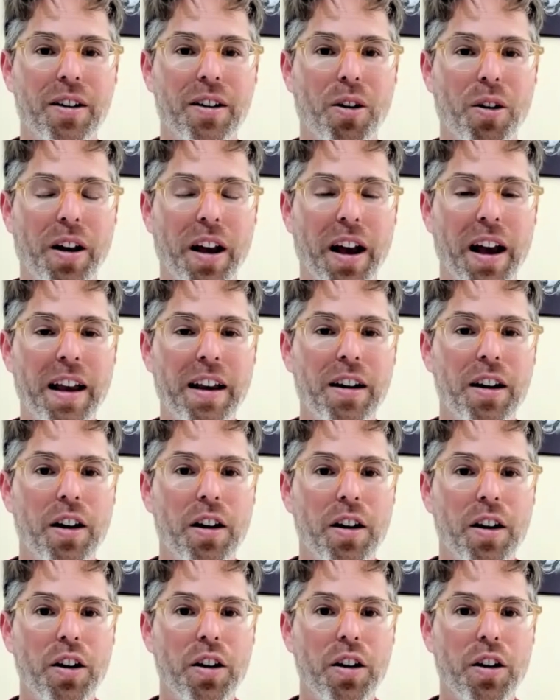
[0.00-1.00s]
okay,
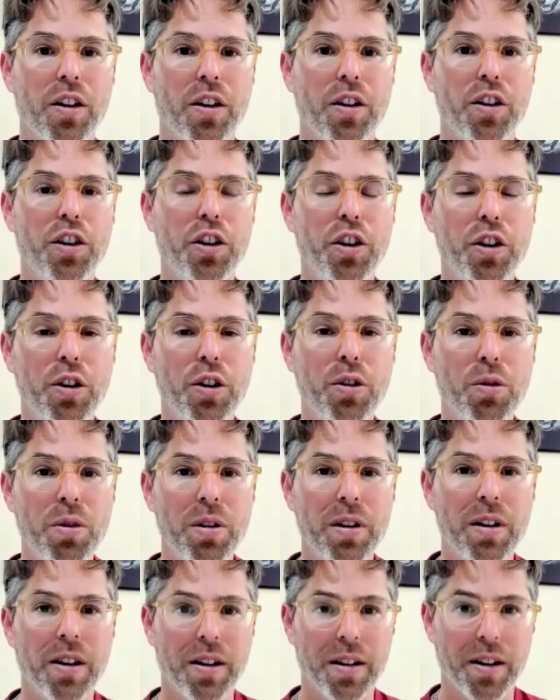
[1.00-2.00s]

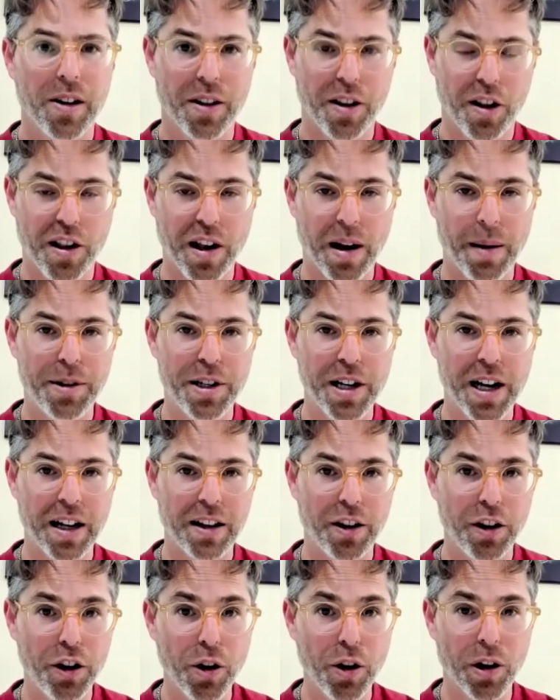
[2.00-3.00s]
you are the
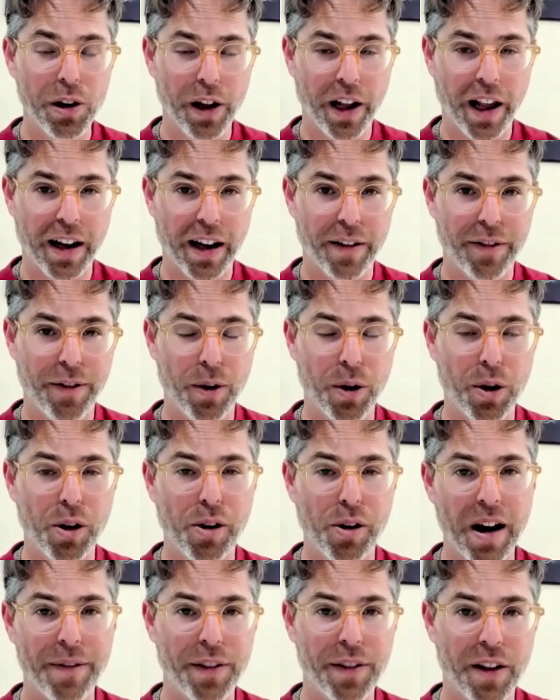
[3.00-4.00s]
subject. You're looking at a
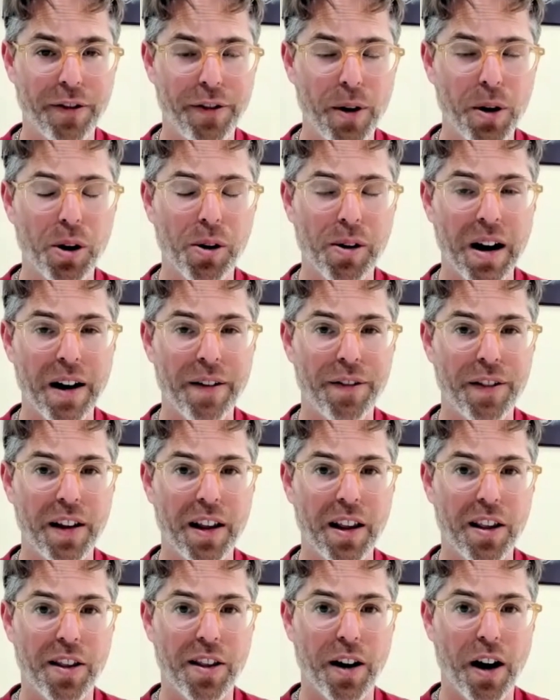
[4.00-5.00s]
photograph. The photograph
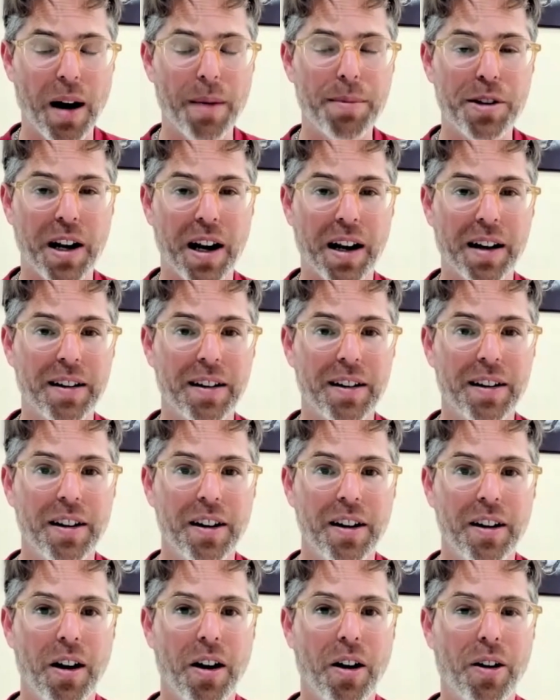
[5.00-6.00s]
is the object.
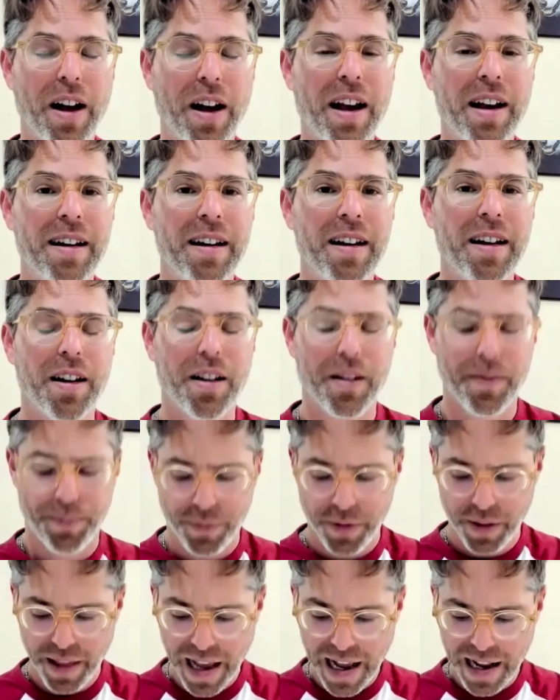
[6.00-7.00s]
Okay,
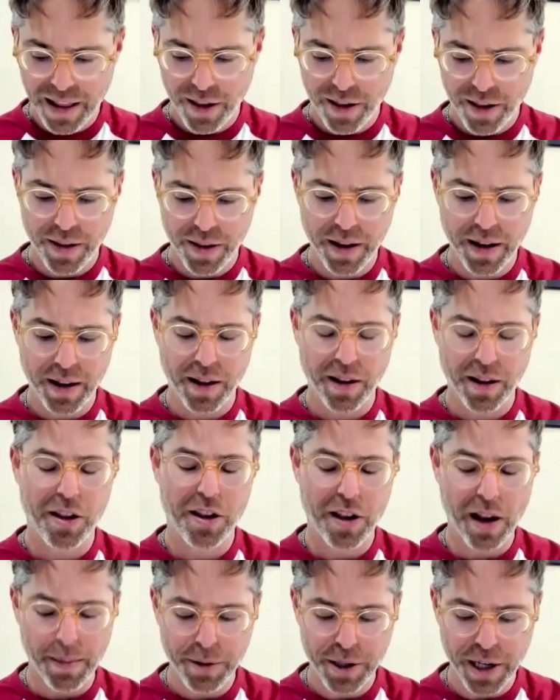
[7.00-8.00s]
that's the
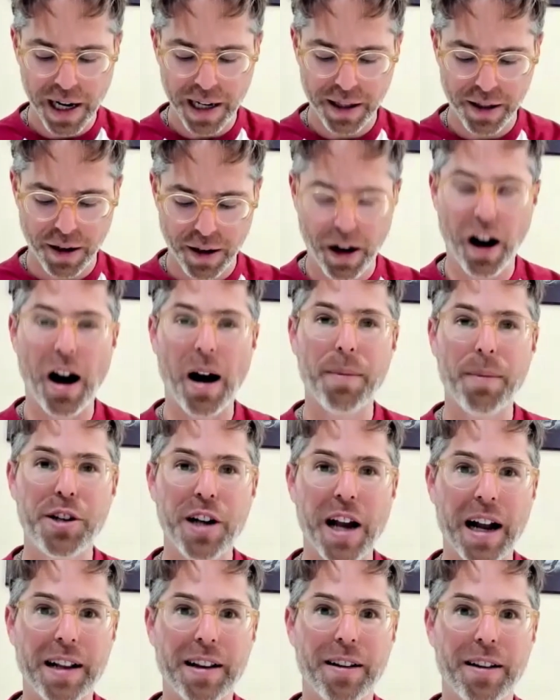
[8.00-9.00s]

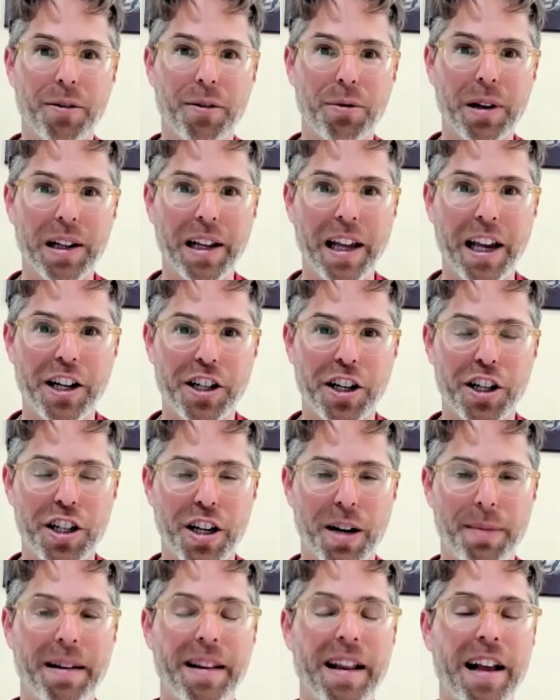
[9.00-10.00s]
subject-object
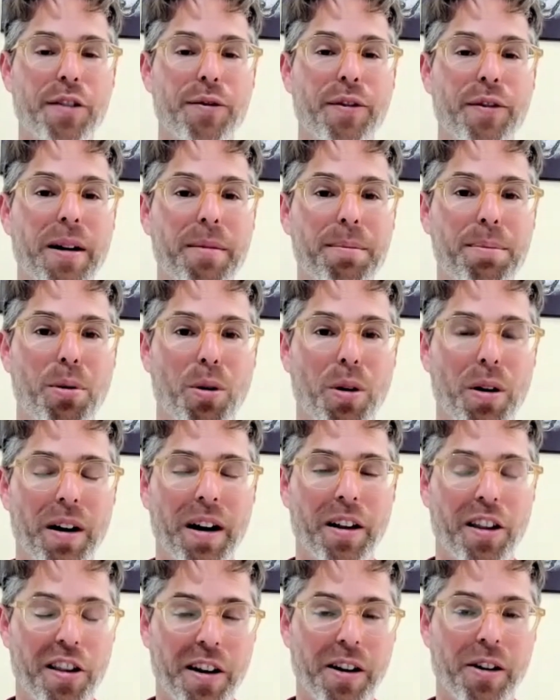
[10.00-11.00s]
relationship. And that's very
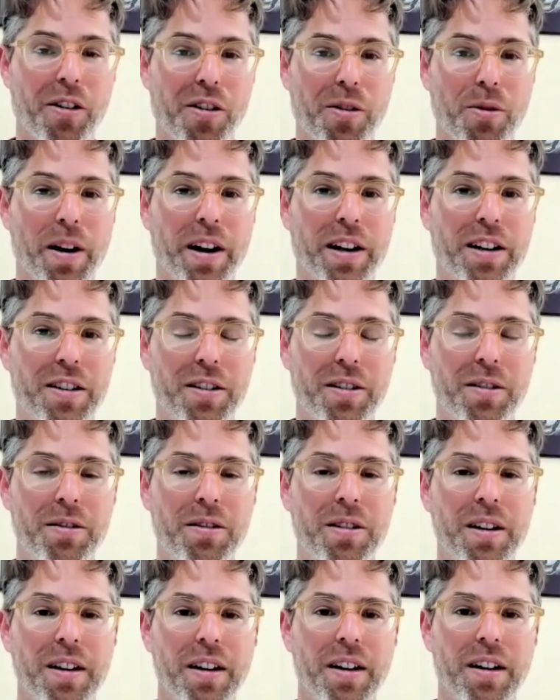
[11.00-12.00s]
important as Singer is going
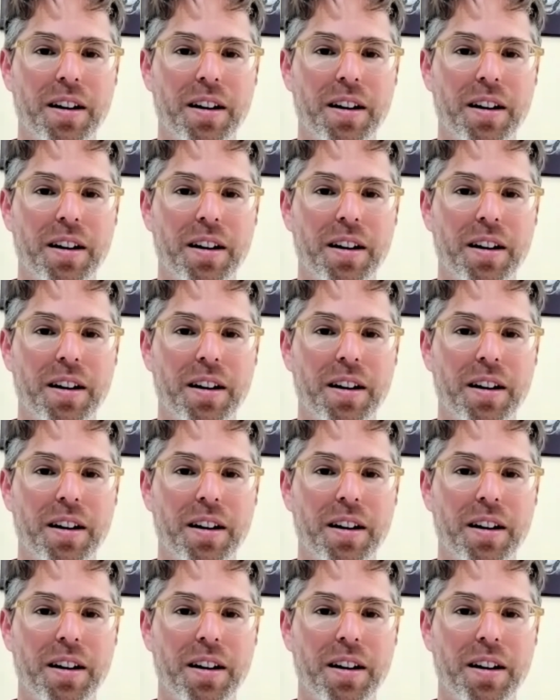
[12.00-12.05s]
to